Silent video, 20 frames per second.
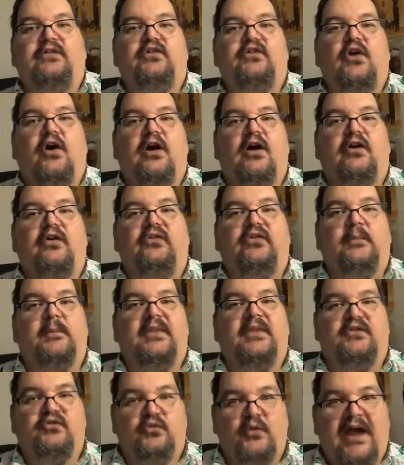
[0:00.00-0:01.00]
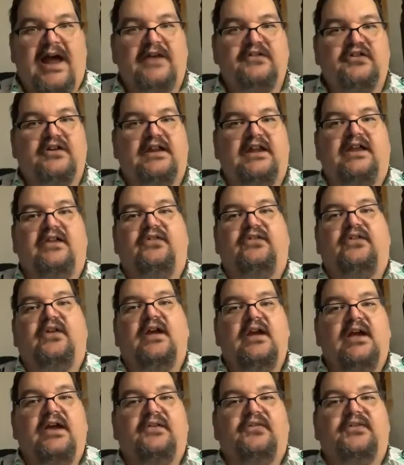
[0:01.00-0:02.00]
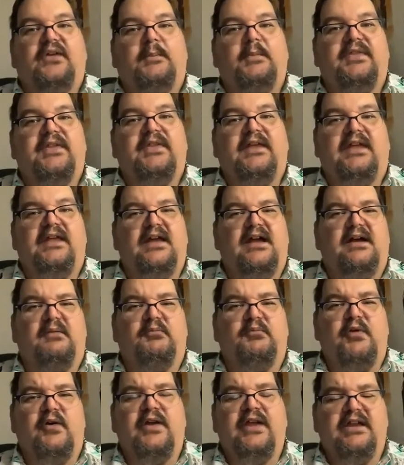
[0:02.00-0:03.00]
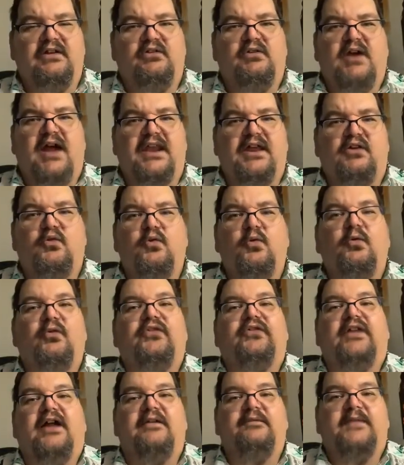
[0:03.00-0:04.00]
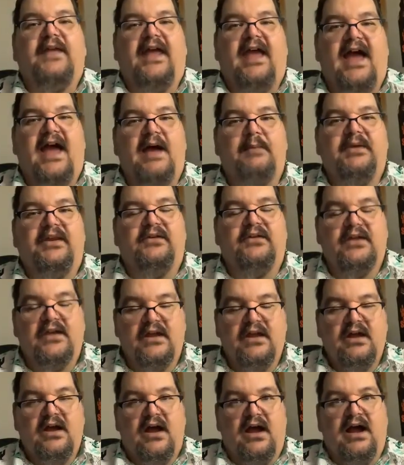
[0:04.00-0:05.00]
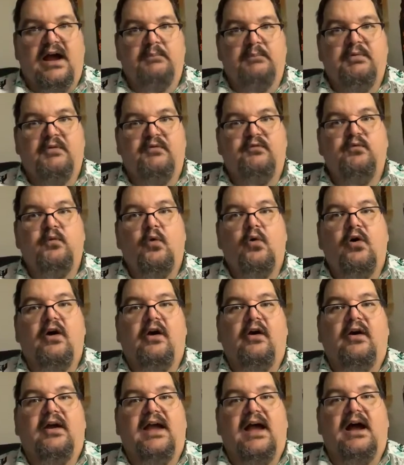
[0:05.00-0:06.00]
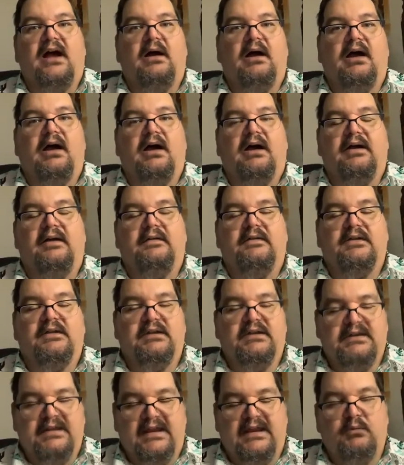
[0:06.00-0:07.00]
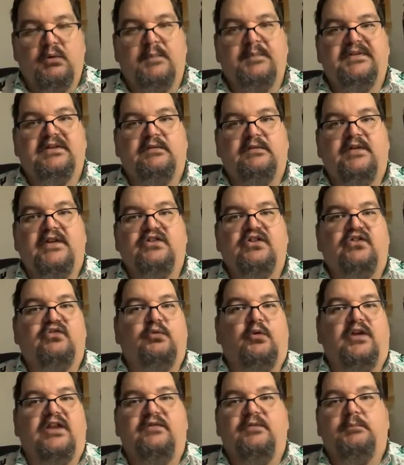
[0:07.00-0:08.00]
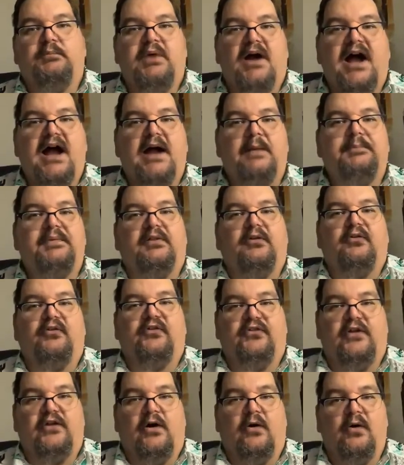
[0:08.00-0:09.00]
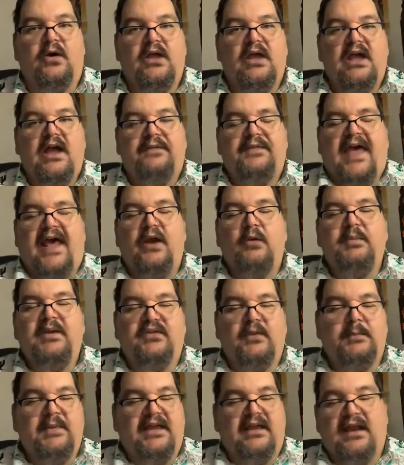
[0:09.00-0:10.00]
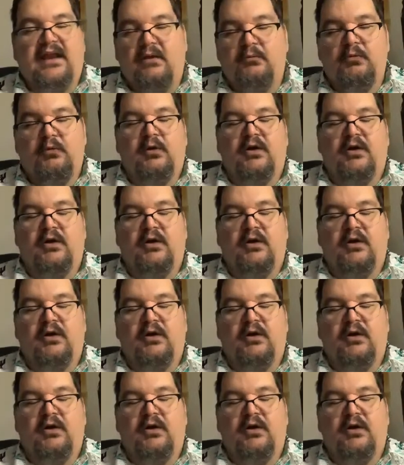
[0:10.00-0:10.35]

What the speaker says: stars, some of the tragedies, some of the very kind of cool stuff that happened before the women's divisions were even popular. So that'll be something that